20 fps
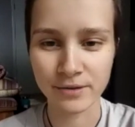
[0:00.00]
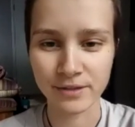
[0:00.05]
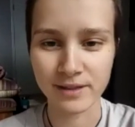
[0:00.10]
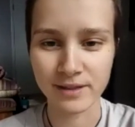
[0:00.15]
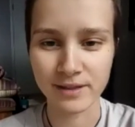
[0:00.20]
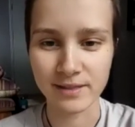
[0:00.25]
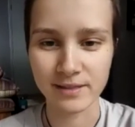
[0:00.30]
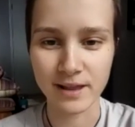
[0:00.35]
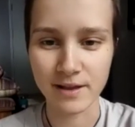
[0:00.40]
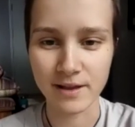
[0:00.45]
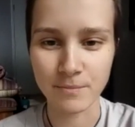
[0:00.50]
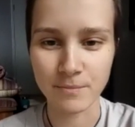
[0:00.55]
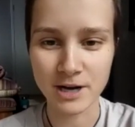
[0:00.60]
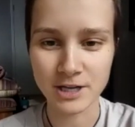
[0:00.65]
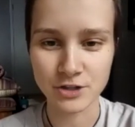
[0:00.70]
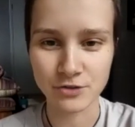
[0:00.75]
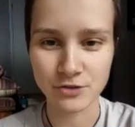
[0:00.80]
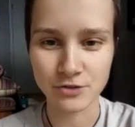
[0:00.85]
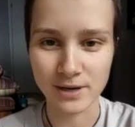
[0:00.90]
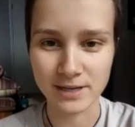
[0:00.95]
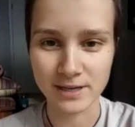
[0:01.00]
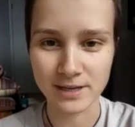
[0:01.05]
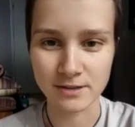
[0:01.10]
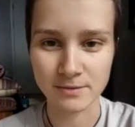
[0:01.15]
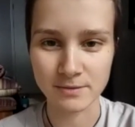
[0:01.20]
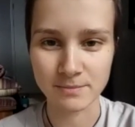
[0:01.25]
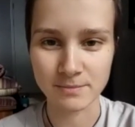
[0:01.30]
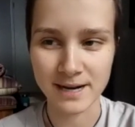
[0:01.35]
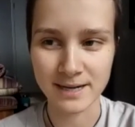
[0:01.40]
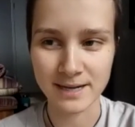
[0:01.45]
and much of
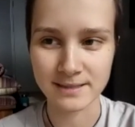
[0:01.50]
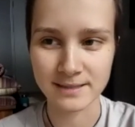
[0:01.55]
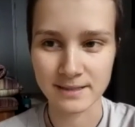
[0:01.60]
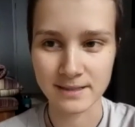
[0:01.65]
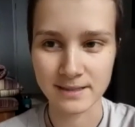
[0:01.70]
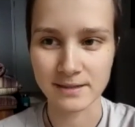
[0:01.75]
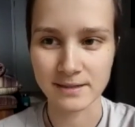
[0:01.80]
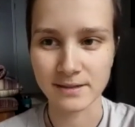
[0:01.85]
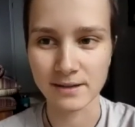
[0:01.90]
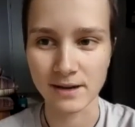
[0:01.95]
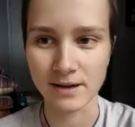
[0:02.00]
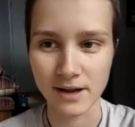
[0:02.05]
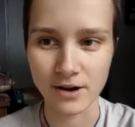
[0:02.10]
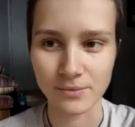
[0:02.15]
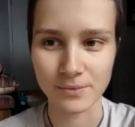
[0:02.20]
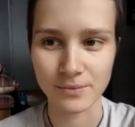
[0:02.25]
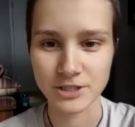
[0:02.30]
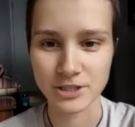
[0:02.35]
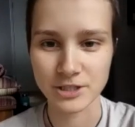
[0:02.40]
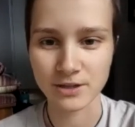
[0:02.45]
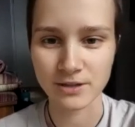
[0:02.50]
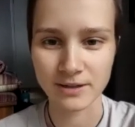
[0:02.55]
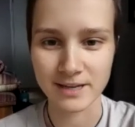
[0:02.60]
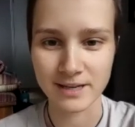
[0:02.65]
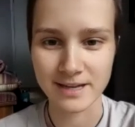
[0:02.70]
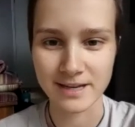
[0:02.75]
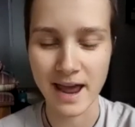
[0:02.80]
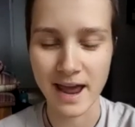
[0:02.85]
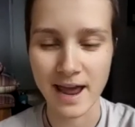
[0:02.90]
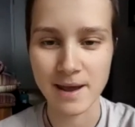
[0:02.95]
Western medicine originally
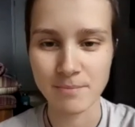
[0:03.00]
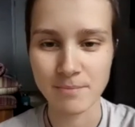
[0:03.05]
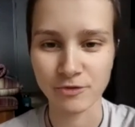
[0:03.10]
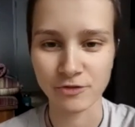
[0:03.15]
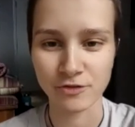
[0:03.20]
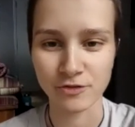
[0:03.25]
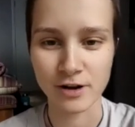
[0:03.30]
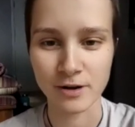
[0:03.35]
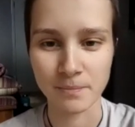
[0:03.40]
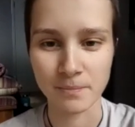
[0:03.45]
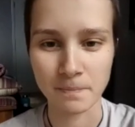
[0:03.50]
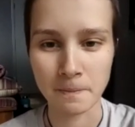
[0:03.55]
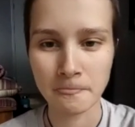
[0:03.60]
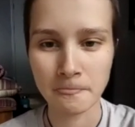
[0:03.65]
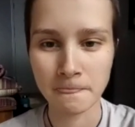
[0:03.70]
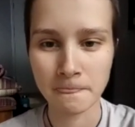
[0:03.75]
came from,